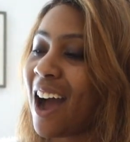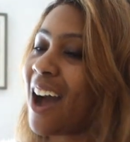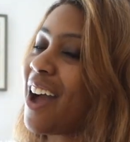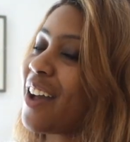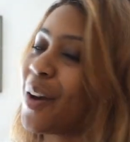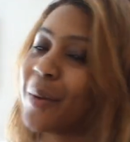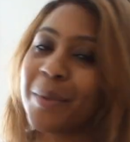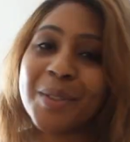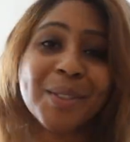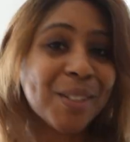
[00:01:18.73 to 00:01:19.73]
I hope
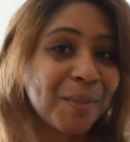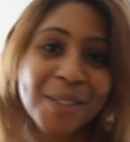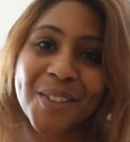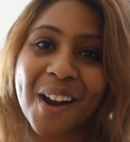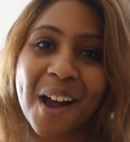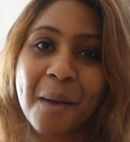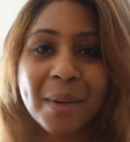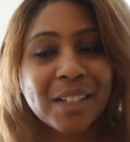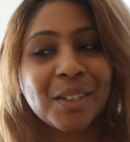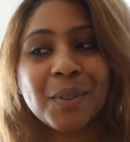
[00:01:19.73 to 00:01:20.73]
you do subscribe
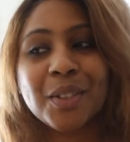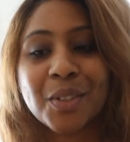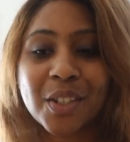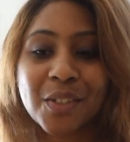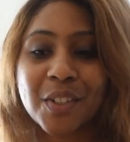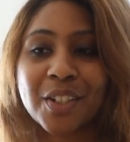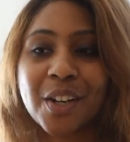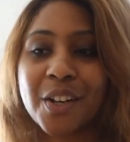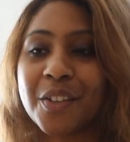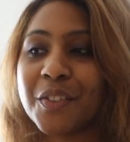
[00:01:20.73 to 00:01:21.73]
and you enjoy this
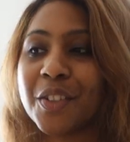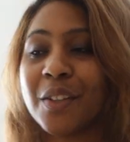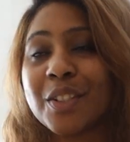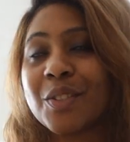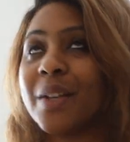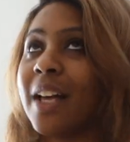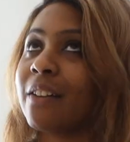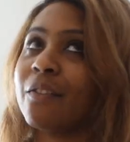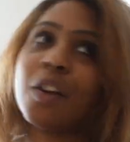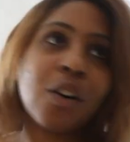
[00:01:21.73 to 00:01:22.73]
video. If you don't enjoy
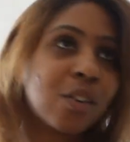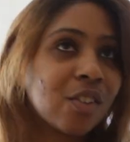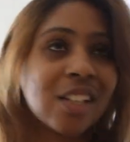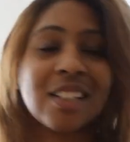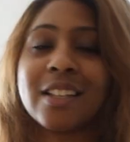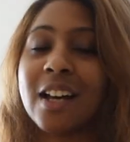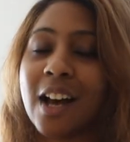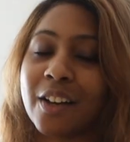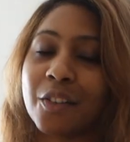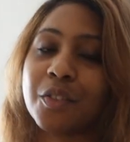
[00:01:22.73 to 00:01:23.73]
like vlogs or things like that,
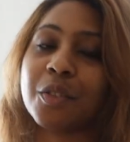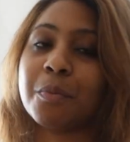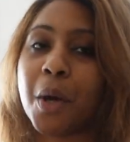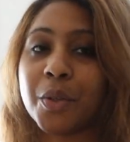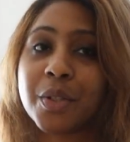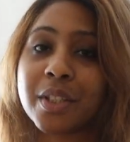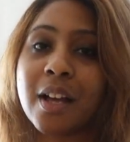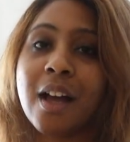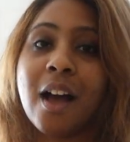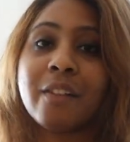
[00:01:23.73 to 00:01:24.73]
I often post
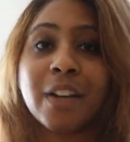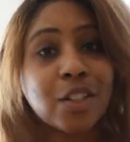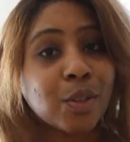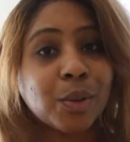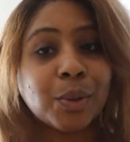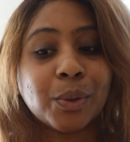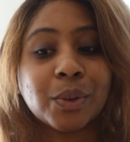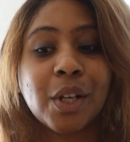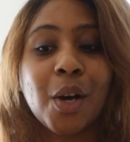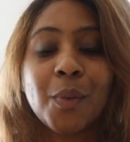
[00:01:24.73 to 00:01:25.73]
fashion
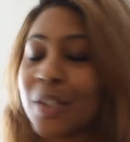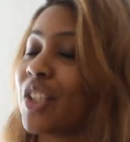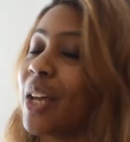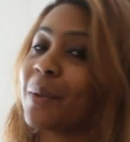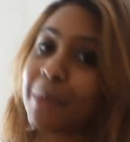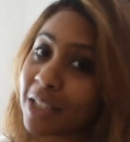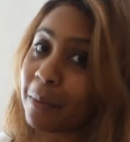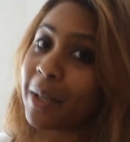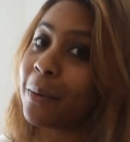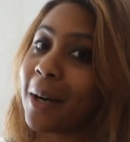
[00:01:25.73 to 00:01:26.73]
hauls, which today was meant to
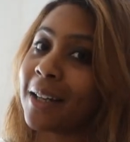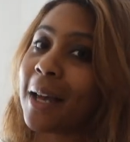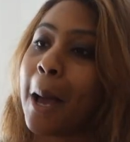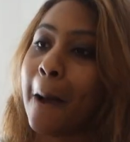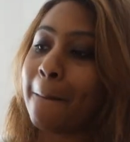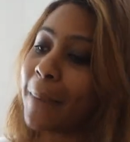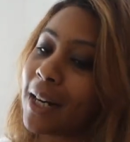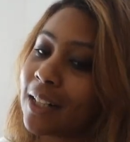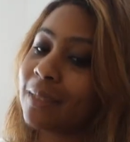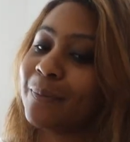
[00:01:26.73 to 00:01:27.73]
be one,
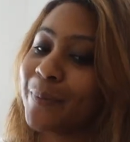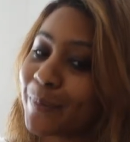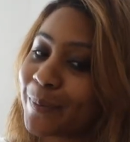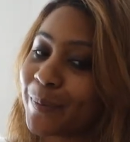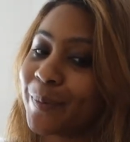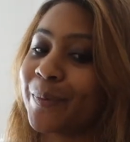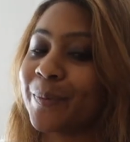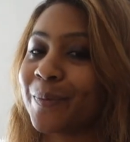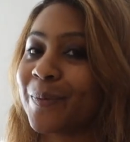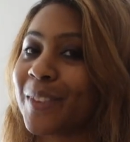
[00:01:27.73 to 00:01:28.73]
but
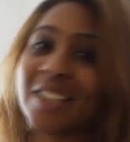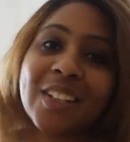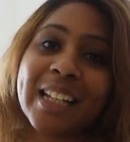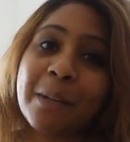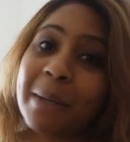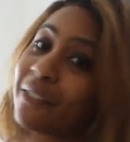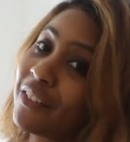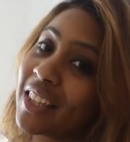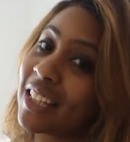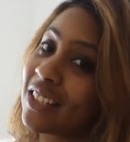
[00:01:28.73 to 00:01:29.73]
you're just gonna get a bit of
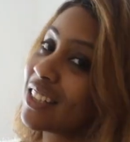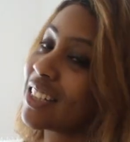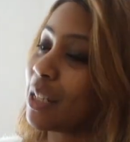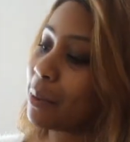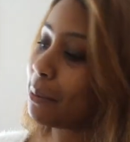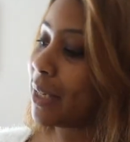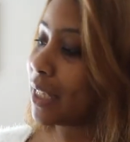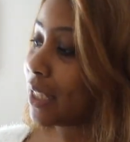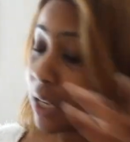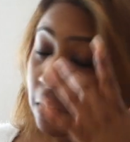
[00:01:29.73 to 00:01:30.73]
everything. You're just gonna get a bit of me.